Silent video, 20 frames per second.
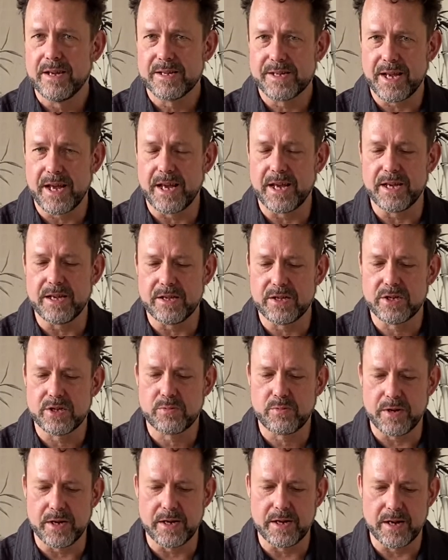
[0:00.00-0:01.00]
tangy
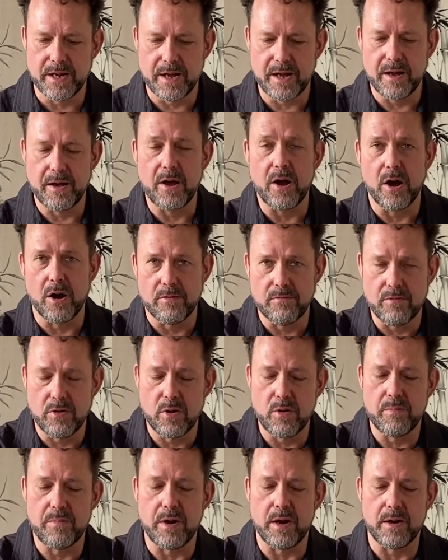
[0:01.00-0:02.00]
sweet
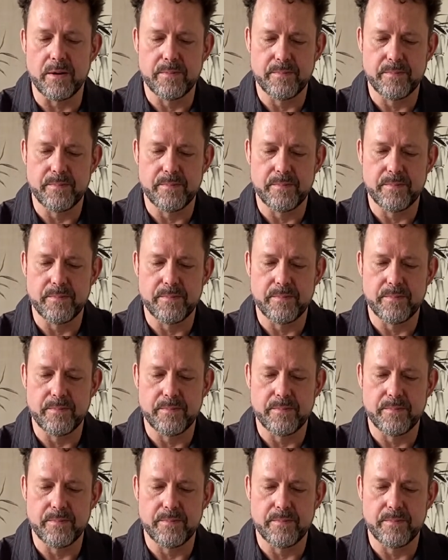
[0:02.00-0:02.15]
aroma.